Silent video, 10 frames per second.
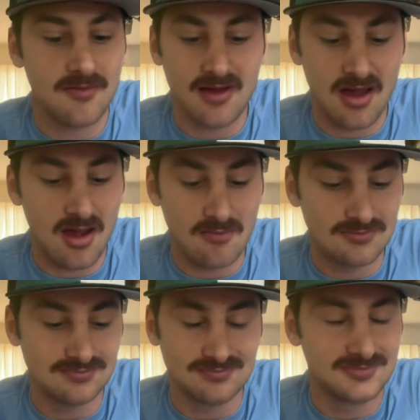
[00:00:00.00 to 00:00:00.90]

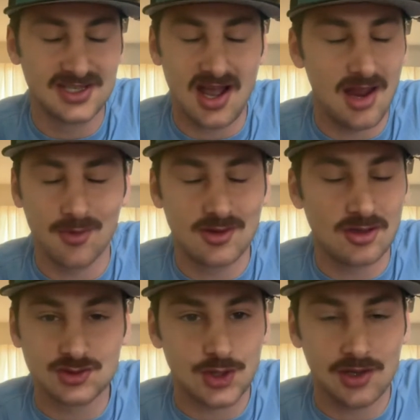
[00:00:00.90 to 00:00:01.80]
tied with
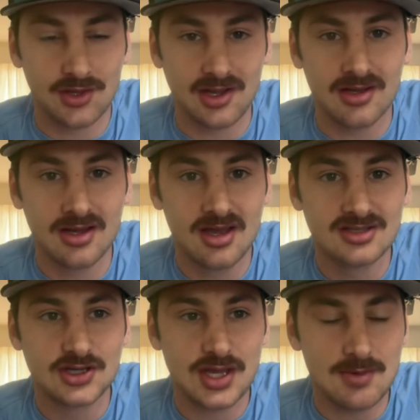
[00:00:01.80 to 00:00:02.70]
Australia.
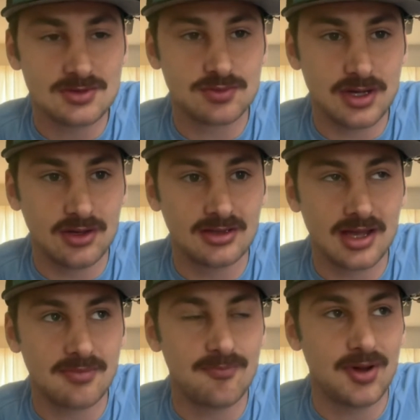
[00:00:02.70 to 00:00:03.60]
So he was really
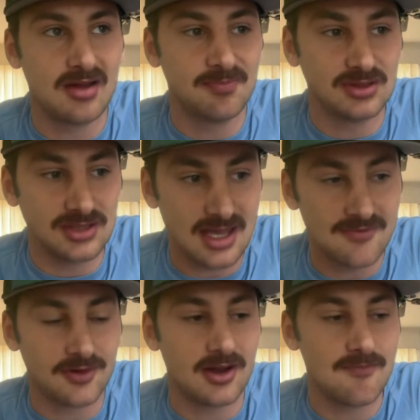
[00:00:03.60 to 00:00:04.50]
like a
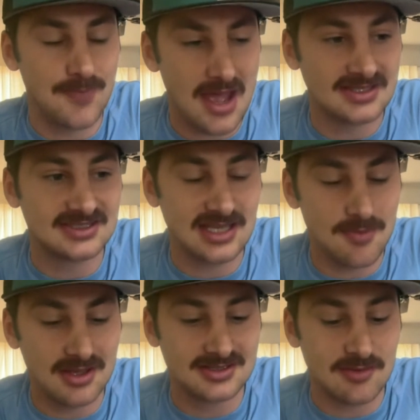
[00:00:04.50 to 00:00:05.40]
believer in Ben
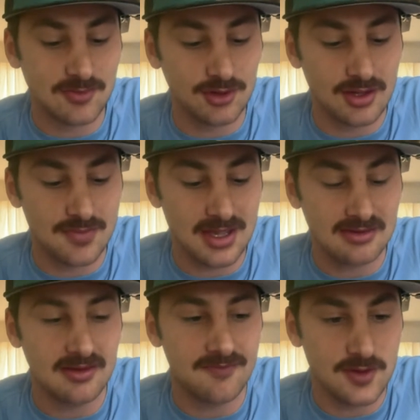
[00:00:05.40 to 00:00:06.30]
Simmons and really being
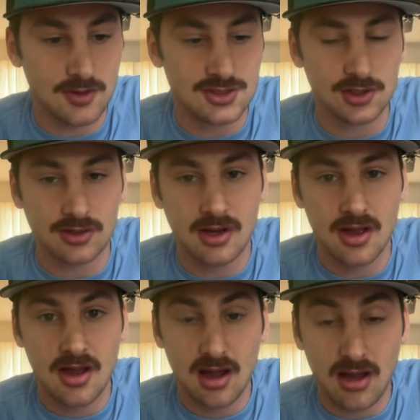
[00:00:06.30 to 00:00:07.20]
the future
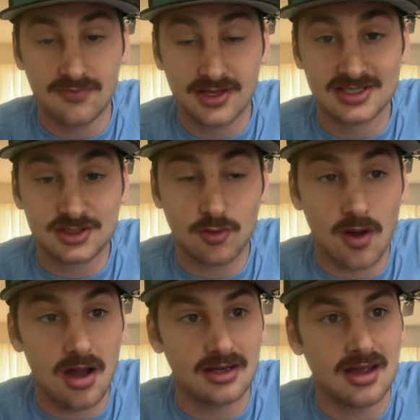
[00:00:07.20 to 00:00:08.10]
of the
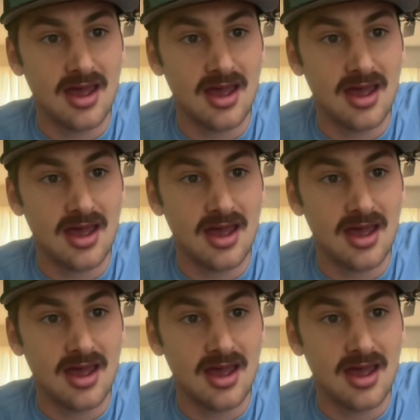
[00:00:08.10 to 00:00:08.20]
squad.